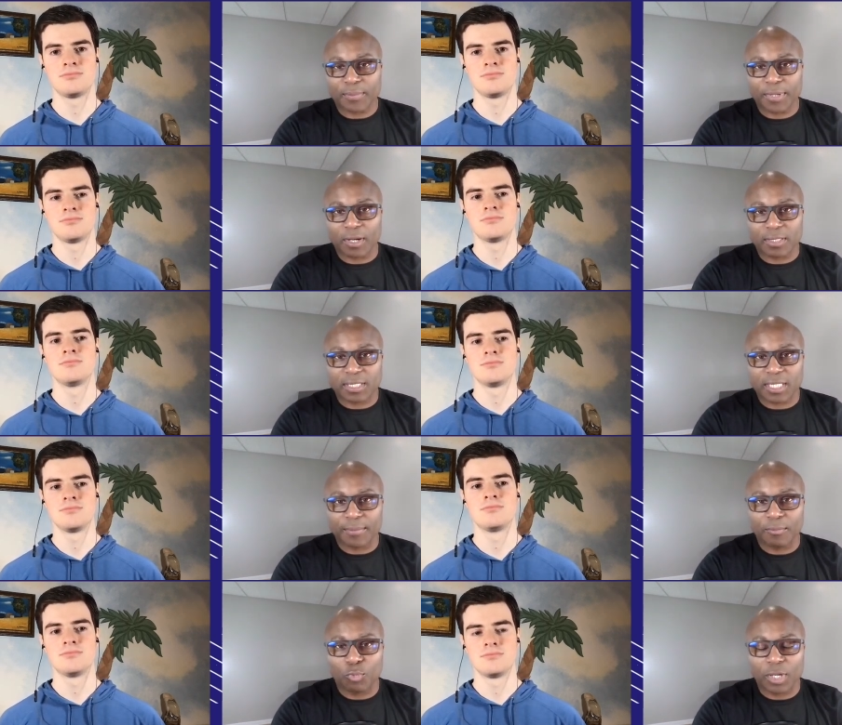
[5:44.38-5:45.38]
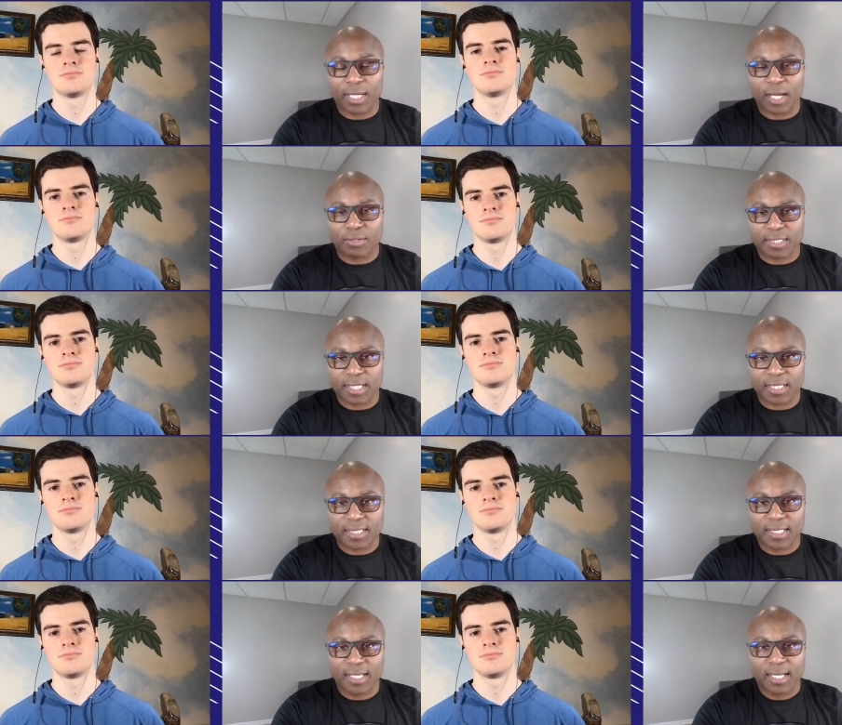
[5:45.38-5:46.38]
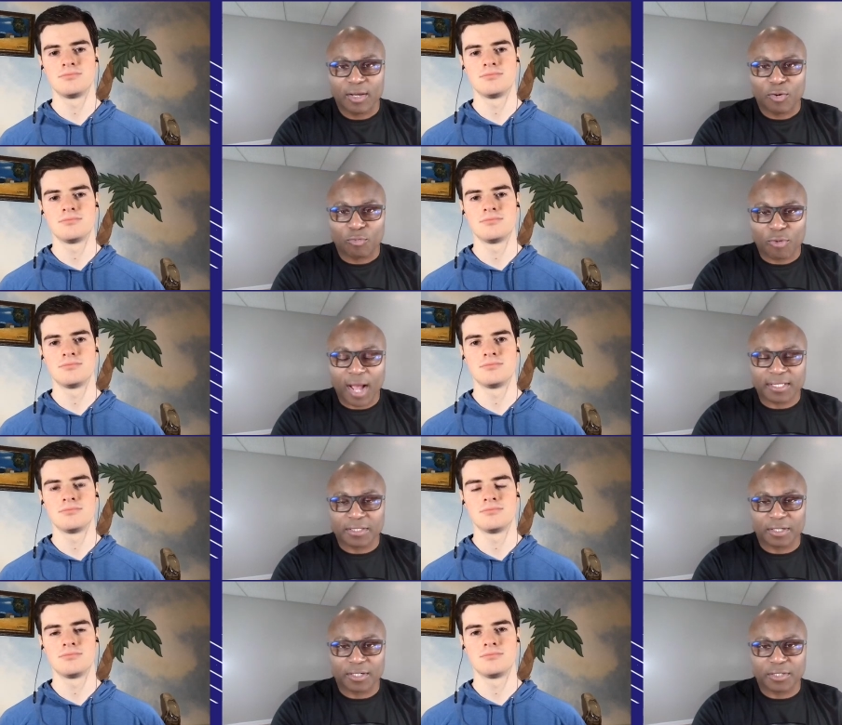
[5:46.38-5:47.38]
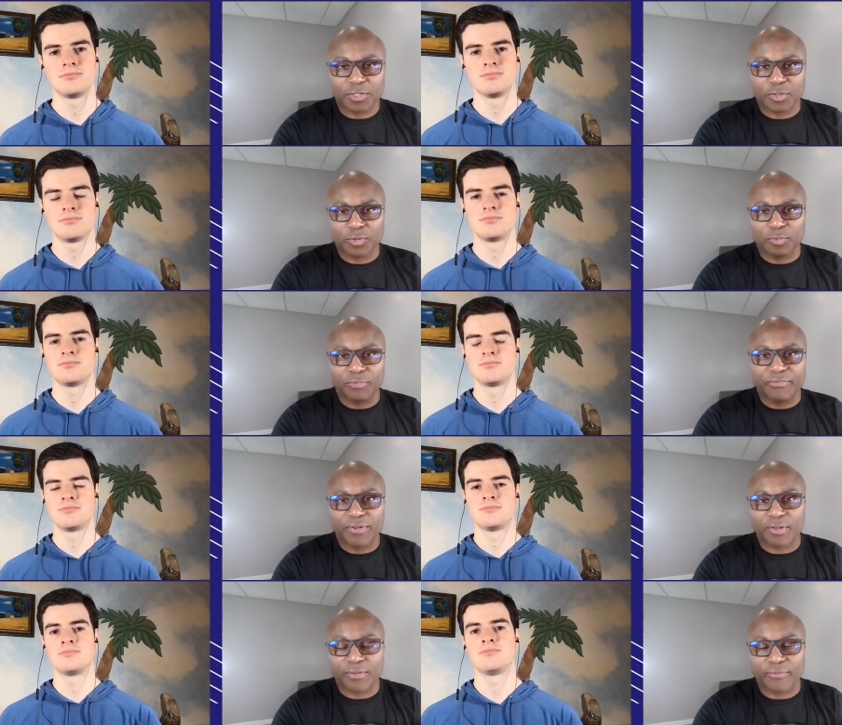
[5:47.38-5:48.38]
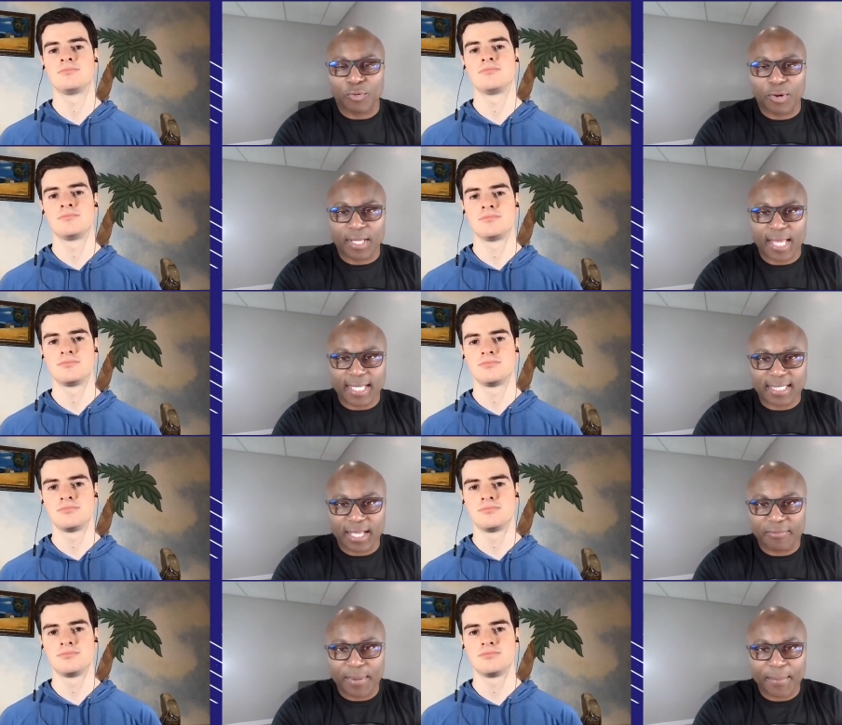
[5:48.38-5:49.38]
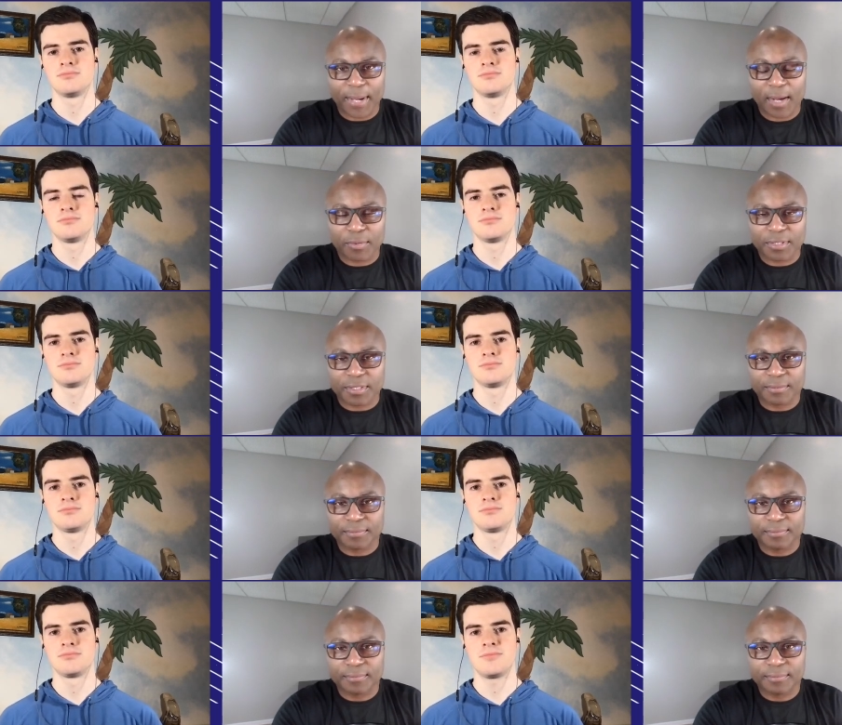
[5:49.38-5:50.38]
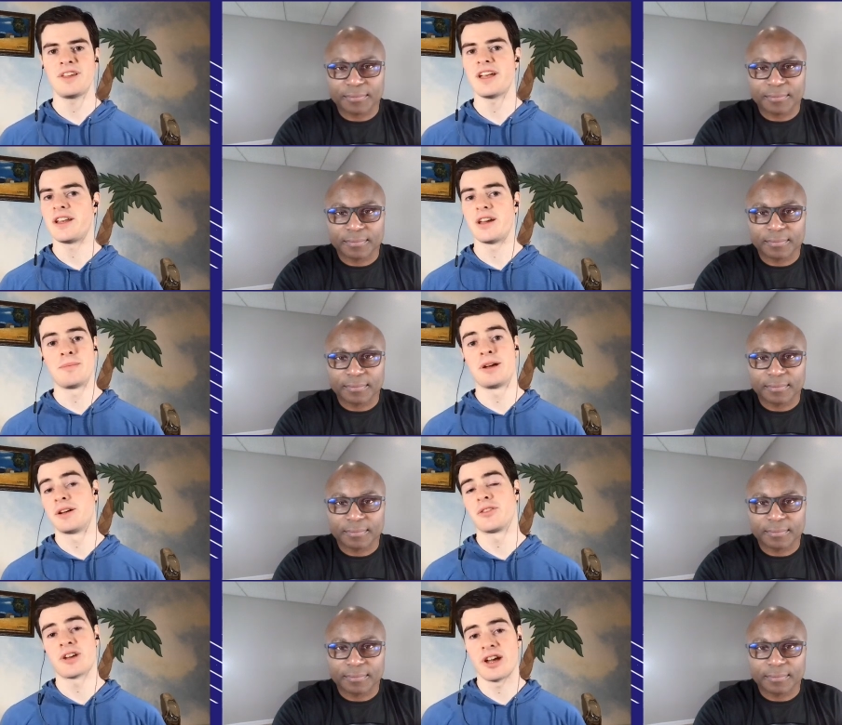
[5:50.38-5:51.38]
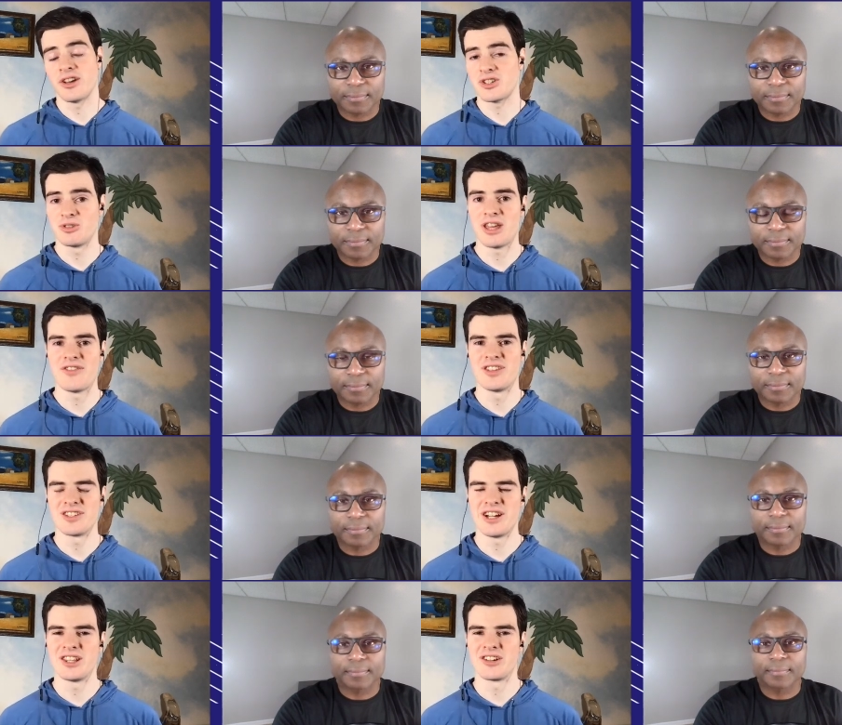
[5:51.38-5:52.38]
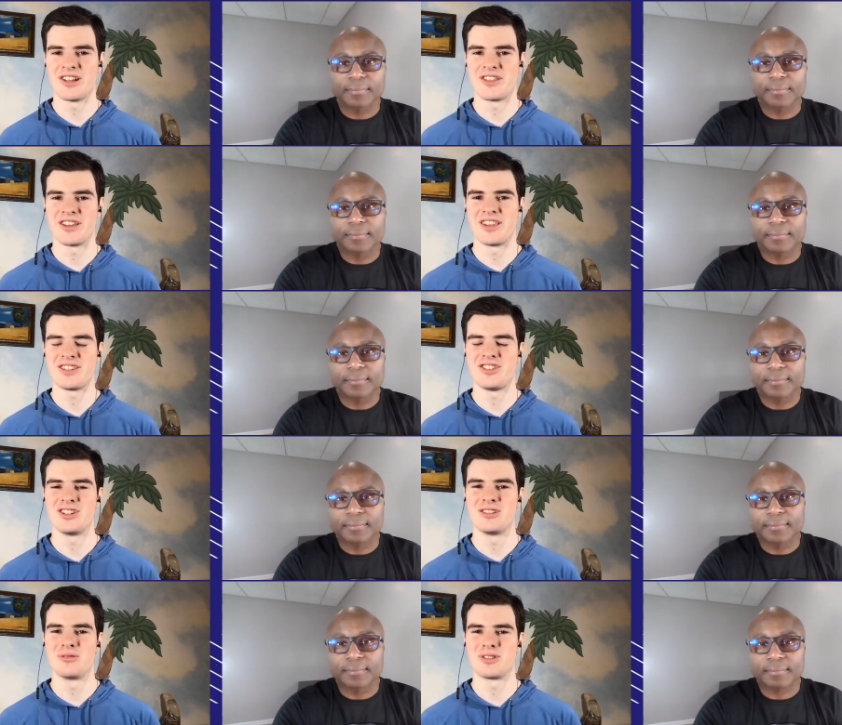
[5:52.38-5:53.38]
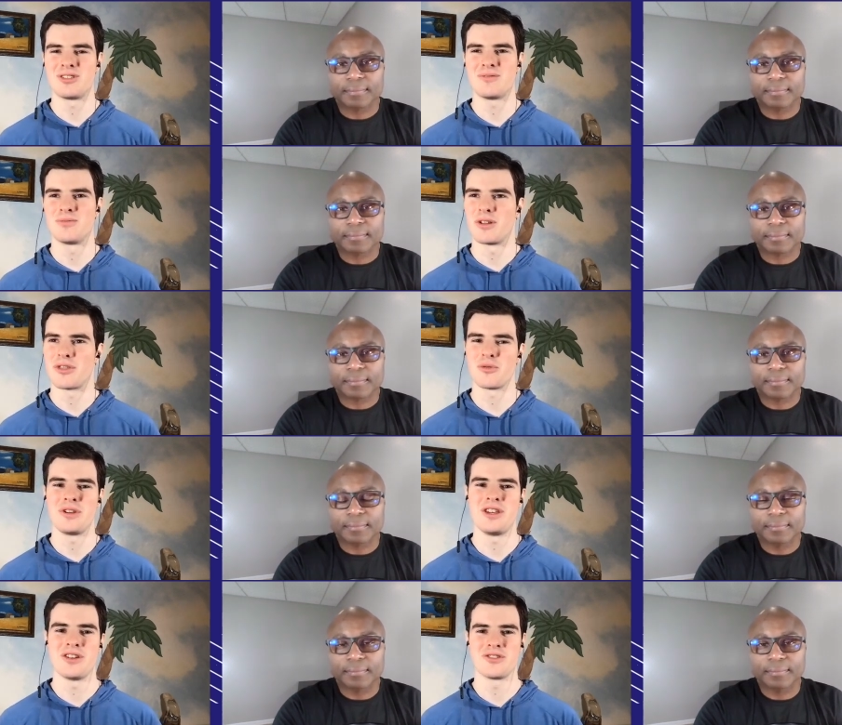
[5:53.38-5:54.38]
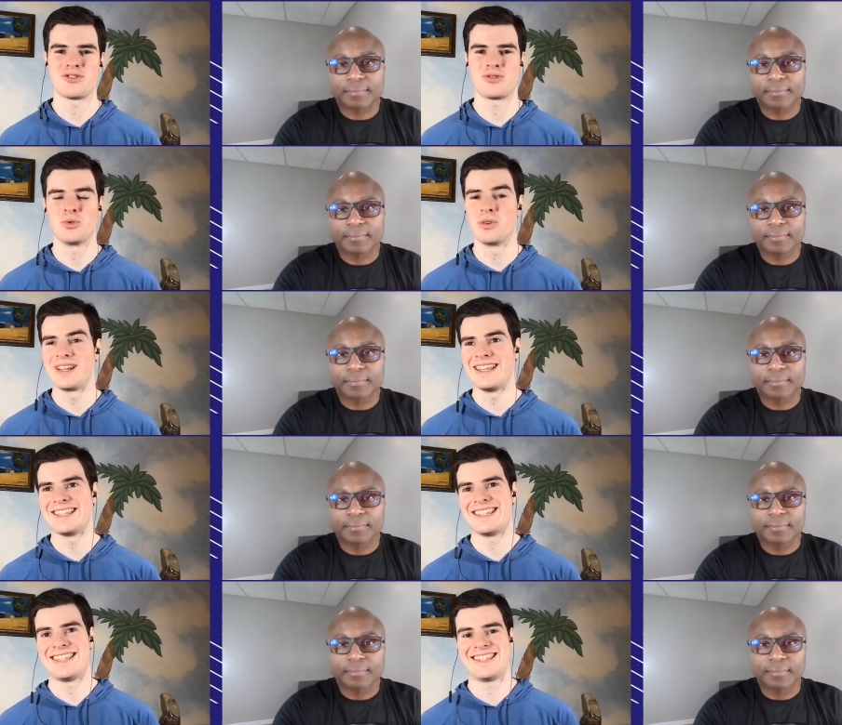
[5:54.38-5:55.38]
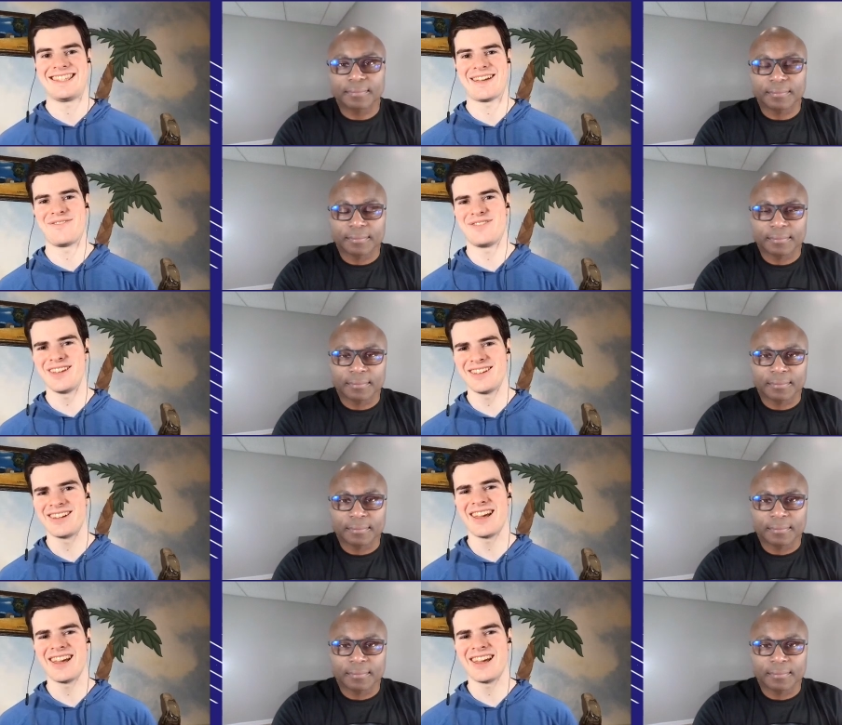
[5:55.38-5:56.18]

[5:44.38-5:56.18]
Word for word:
Speaker 1: it be on someone else's roster to fill the void that's left by Powers.
Speaker 2: Yeah, and I mean, another guy also, Kevin Zeitler, I think his deal was, what, three years, twenty-seven and a